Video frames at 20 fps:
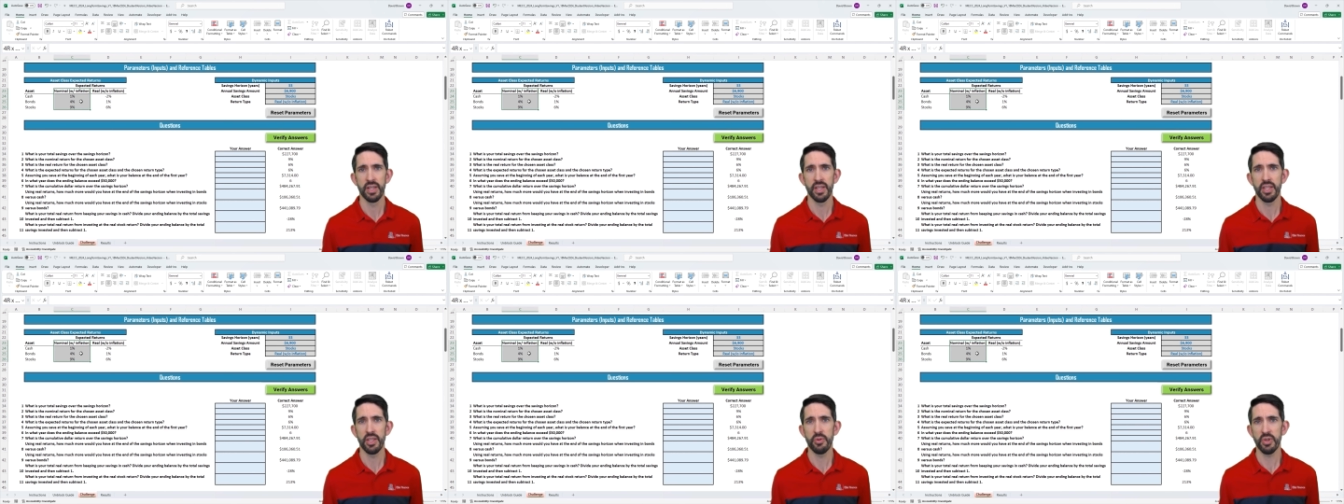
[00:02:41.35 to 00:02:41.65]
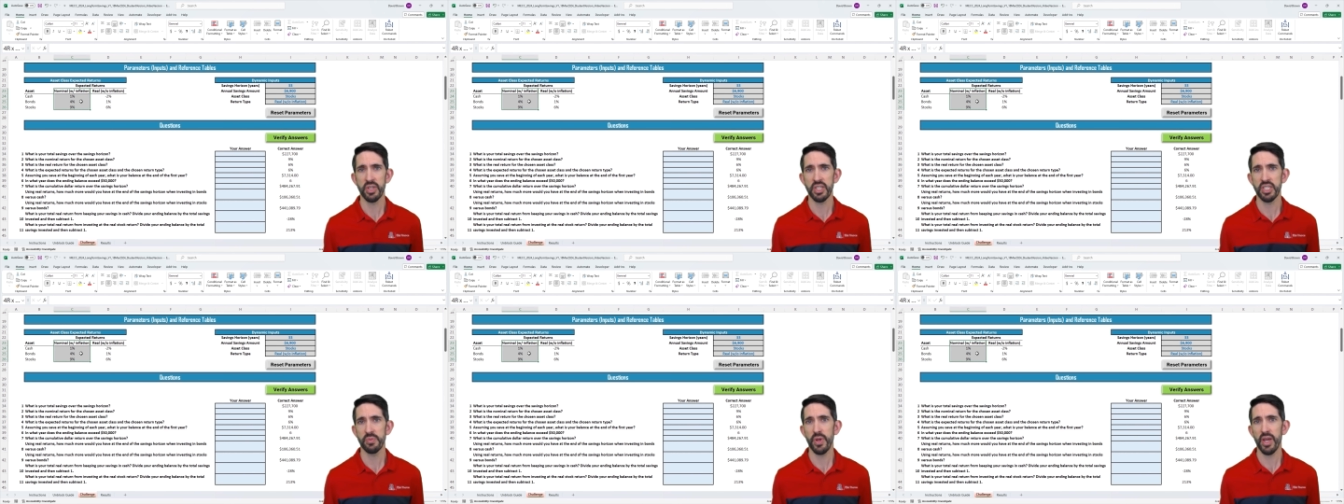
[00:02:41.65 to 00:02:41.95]
you
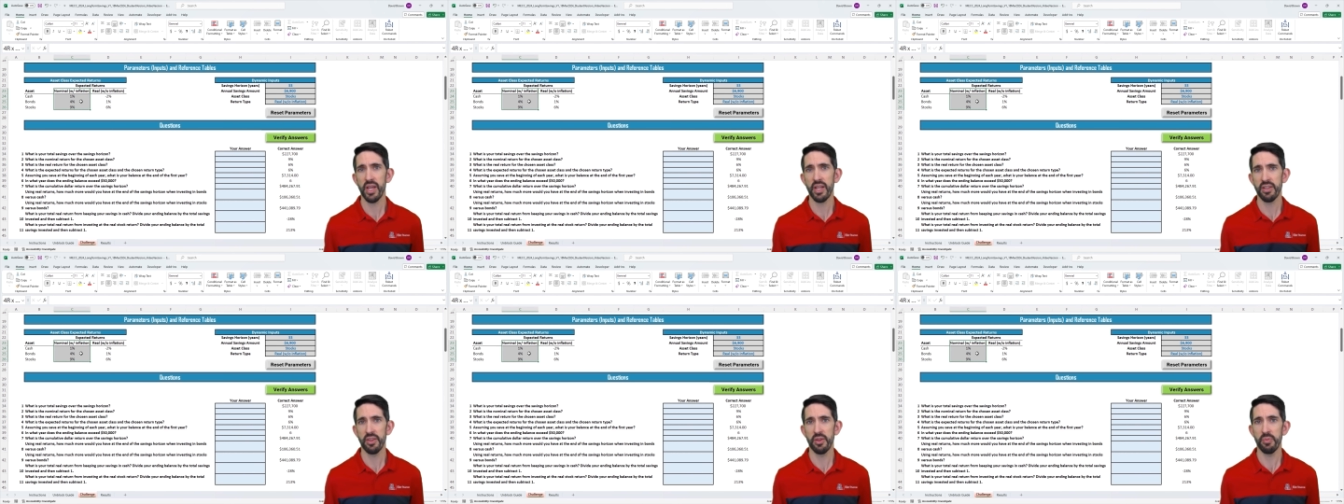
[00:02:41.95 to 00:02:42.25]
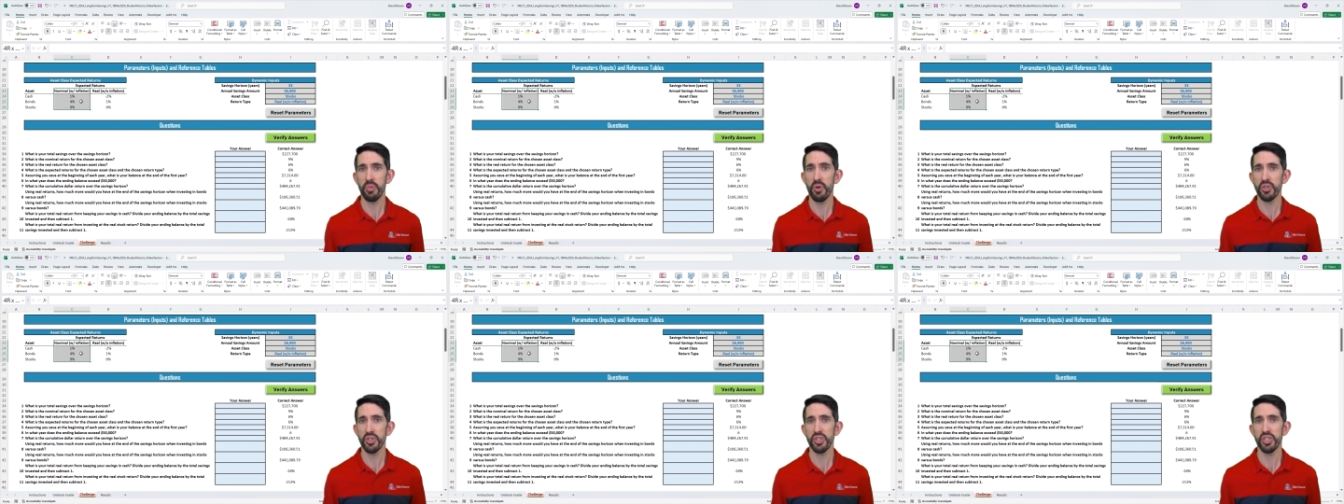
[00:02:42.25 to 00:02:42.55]
expect the
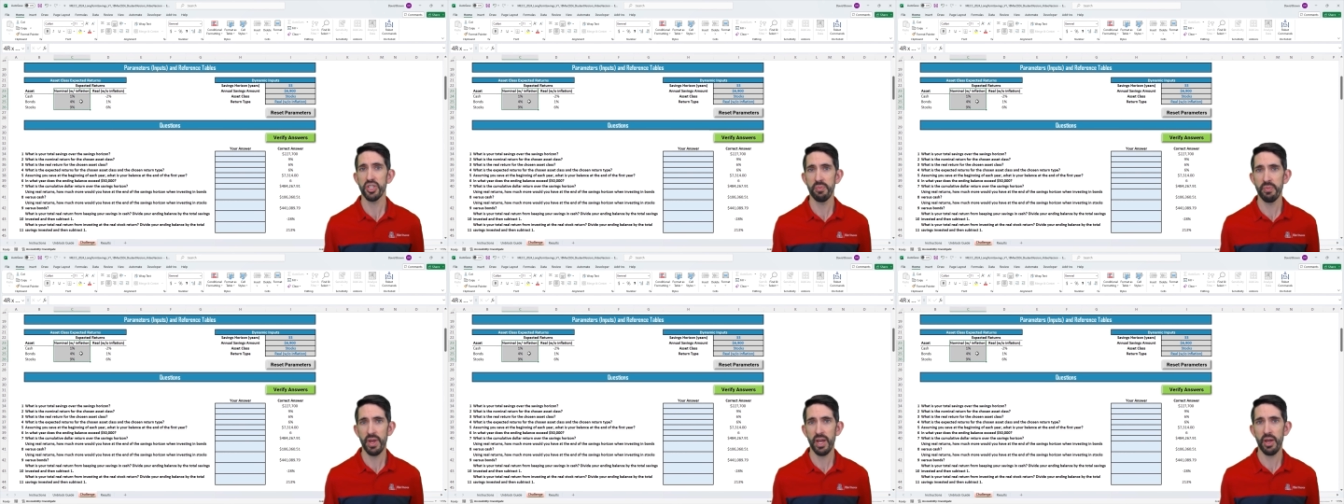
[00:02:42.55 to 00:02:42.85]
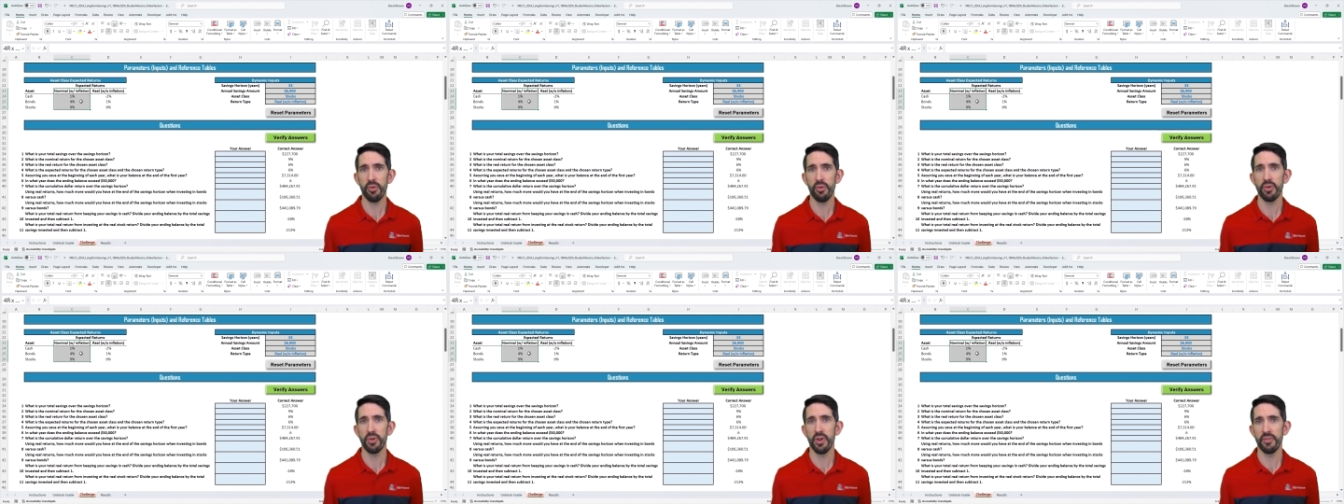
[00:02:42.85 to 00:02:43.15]
purchasing
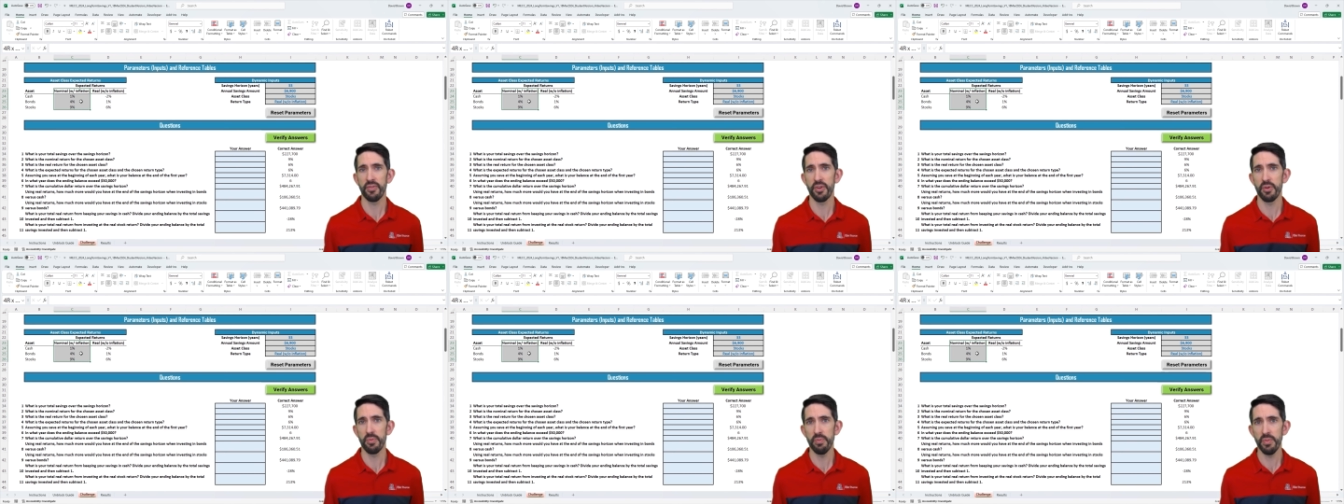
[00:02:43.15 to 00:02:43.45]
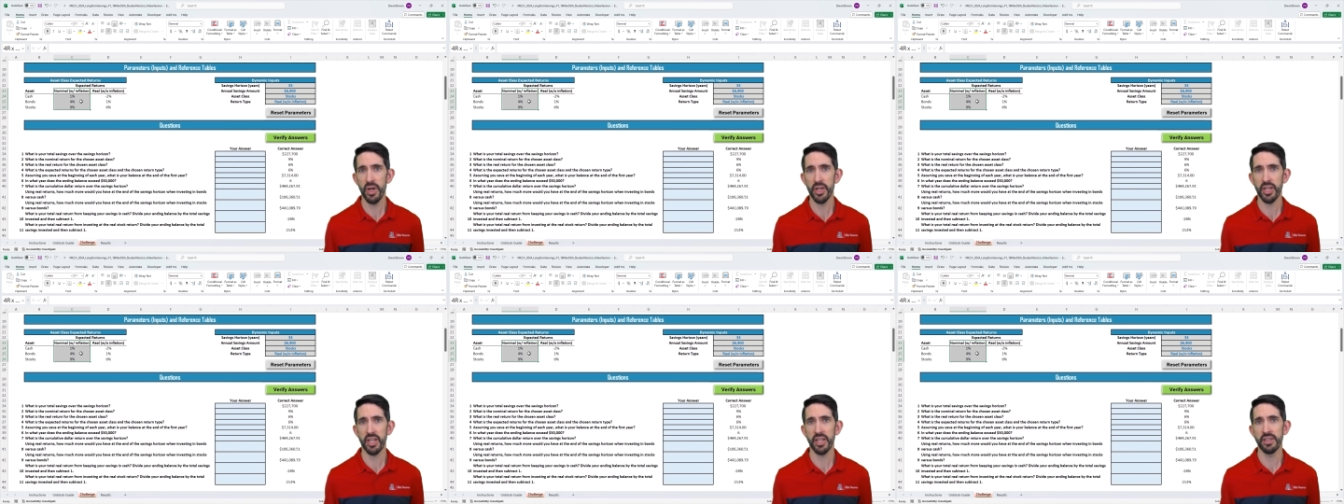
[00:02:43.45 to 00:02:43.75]
power of your
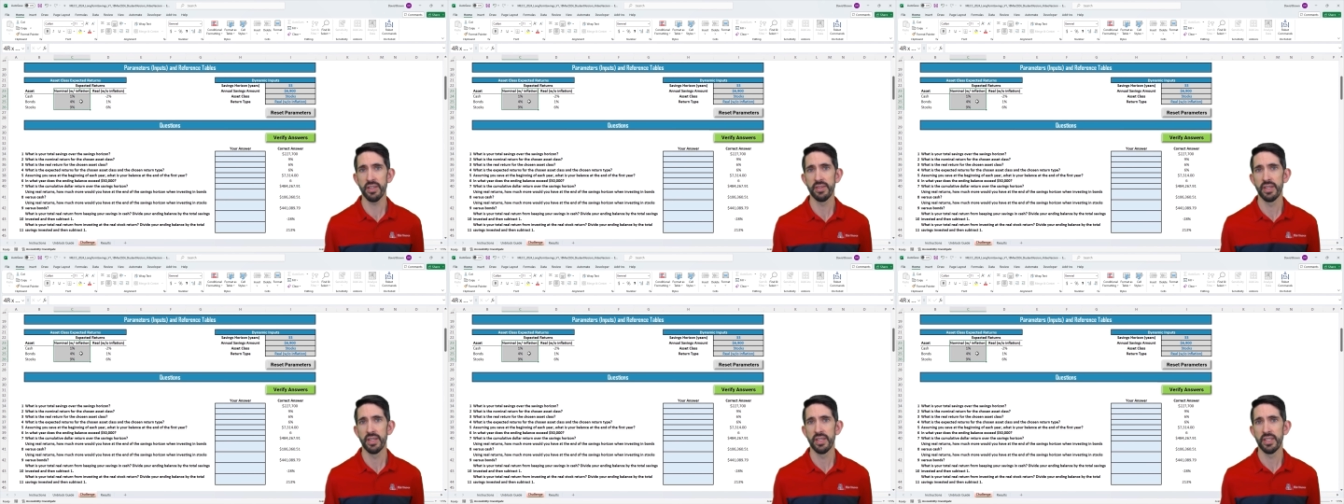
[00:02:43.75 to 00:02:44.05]
money